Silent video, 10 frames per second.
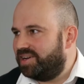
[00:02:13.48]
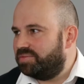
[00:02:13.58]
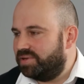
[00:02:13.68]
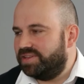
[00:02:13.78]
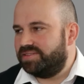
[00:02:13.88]
up
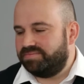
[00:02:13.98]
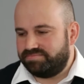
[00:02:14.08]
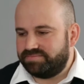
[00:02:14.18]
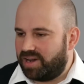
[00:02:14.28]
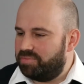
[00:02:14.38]
with
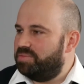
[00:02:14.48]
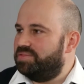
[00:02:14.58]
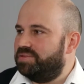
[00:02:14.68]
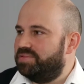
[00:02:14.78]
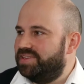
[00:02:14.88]
our
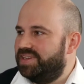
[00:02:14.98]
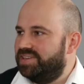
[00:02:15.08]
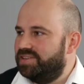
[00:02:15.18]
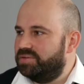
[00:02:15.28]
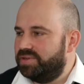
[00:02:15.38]
membership of the
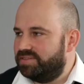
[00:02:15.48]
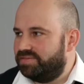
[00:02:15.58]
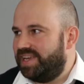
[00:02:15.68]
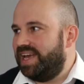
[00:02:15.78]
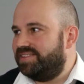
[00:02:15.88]
EU is
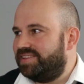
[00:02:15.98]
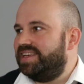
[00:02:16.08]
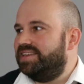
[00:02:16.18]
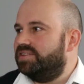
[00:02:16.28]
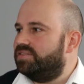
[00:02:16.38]
VAT.
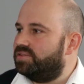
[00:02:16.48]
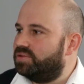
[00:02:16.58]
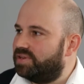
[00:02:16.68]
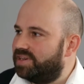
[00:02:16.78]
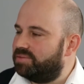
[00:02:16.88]
Could you
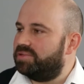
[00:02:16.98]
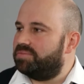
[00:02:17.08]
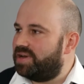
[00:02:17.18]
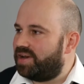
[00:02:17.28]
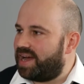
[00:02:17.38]
talk a little bit
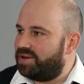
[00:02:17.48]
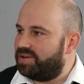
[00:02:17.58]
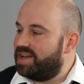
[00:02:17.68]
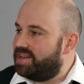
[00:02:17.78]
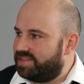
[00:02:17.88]
about how
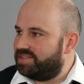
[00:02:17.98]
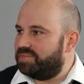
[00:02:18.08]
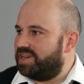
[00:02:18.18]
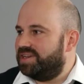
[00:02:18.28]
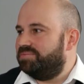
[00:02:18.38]
this
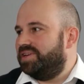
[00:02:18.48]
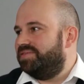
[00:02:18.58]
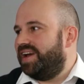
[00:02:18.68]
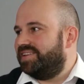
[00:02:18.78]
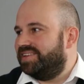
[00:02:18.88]
may be
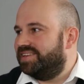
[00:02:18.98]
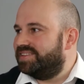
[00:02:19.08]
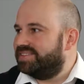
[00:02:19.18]
affected?